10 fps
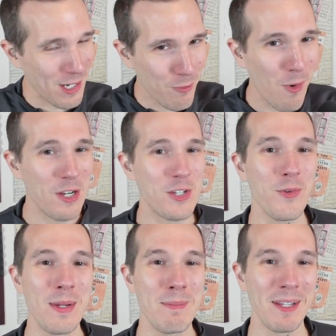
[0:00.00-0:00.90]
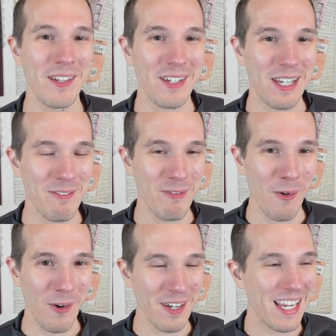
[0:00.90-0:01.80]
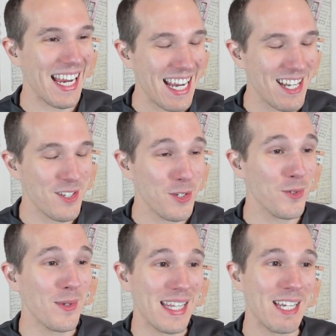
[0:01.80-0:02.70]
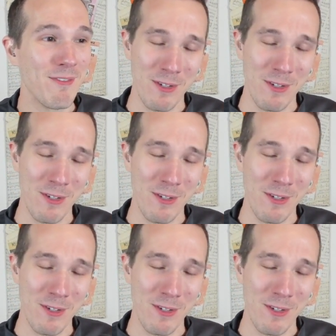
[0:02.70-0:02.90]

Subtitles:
and what should we be looking forward into the